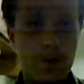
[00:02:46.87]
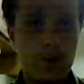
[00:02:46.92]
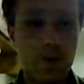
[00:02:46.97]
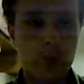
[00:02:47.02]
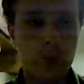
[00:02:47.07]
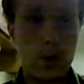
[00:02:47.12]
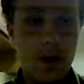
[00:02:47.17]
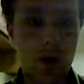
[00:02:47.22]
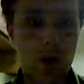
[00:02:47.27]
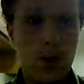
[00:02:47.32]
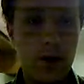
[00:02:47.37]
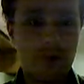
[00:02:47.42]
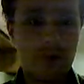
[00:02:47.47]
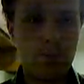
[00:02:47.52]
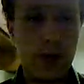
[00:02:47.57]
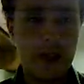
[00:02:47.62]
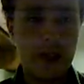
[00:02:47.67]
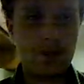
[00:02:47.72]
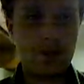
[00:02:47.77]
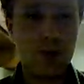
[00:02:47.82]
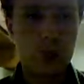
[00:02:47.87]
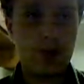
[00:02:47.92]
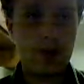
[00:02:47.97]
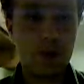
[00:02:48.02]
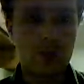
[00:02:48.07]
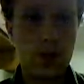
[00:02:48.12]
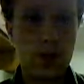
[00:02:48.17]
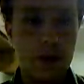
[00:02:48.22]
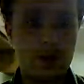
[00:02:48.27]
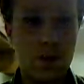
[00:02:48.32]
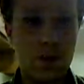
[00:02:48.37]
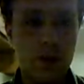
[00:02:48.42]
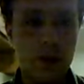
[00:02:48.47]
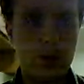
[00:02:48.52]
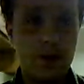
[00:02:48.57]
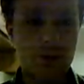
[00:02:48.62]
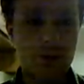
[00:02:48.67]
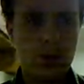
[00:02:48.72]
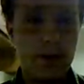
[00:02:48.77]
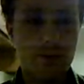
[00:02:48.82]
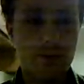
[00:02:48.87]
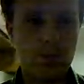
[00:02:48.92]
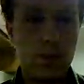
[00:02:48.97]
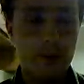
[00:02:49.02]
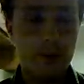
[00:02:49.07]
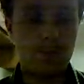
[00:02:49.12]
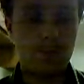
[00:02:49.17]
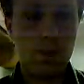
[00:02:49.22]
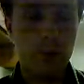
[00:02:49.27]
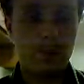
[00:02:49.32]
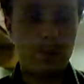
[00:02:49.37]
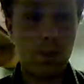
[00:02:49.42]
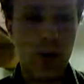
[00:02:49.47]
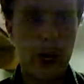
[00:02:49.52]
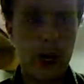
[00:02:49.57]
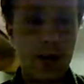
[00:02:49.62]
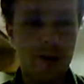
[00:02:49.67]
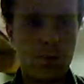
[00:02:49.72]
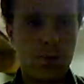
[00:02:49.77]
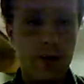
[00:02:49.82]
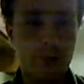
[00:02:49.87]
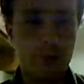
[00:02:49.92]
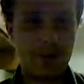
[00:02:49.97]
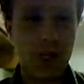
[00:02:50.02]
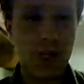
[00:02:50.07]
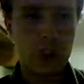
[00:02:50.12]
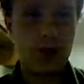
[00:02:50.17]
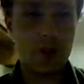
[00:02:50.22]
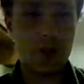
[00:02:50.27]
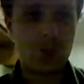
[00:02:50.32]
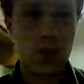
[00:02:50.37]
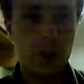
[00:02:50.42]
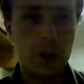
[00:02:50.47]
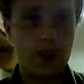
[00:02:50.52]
For all of my sources, my information